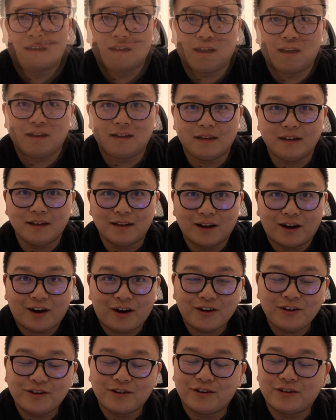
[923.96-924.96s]
And in
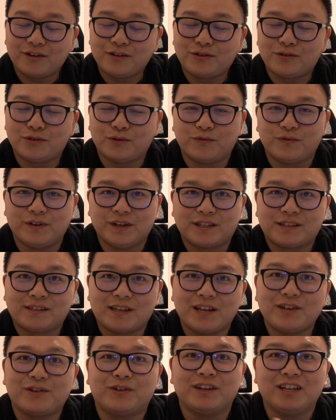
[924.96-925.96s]
order to
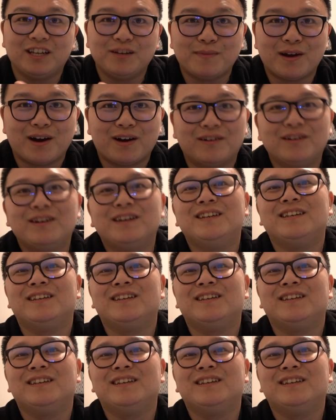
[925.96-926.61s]
reset your email,